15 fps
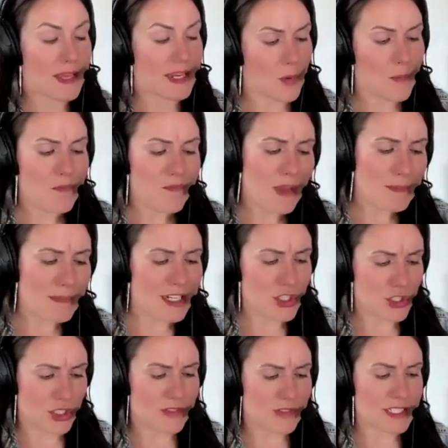And so I'm
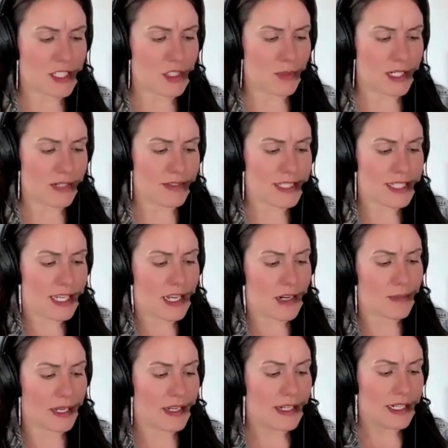not sure if this is what he was
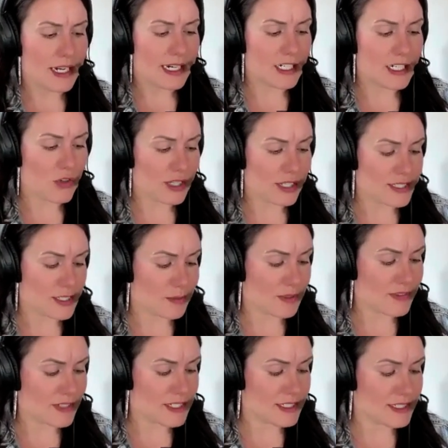seeing, but I know that
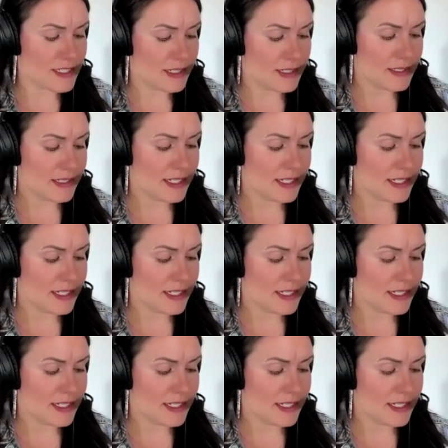some of his